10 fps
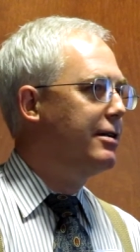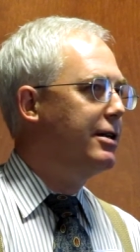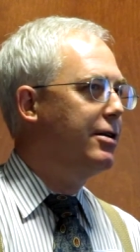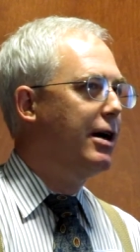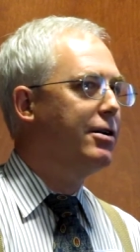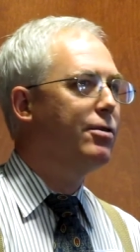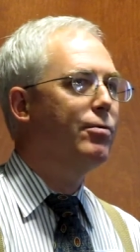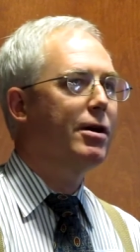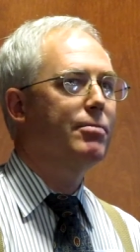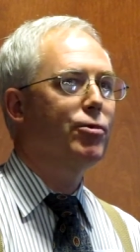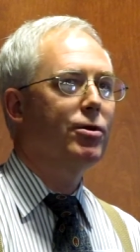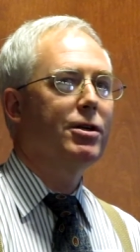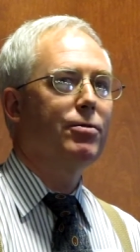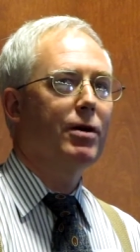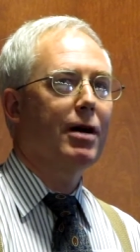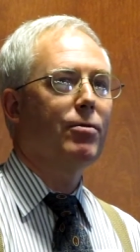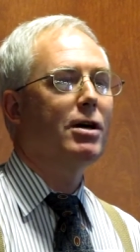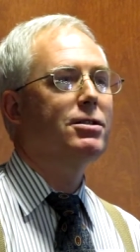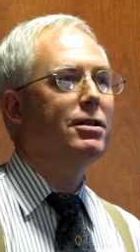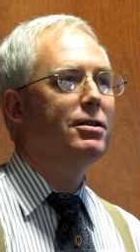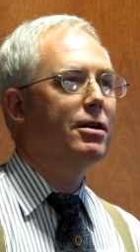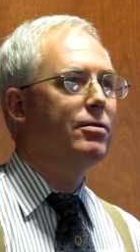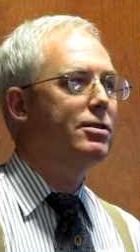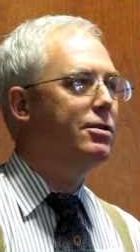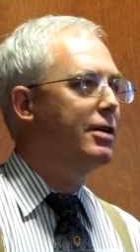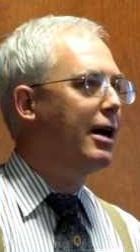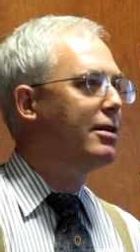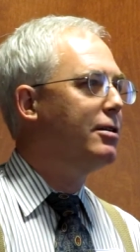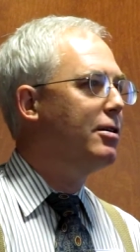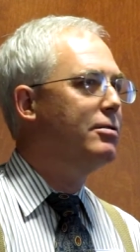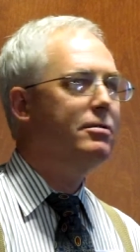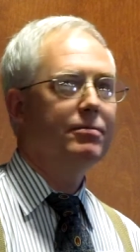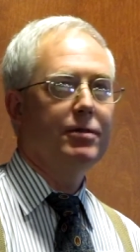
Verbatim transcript: you know, I don't want to bore you. What I want you to know is you're not alone.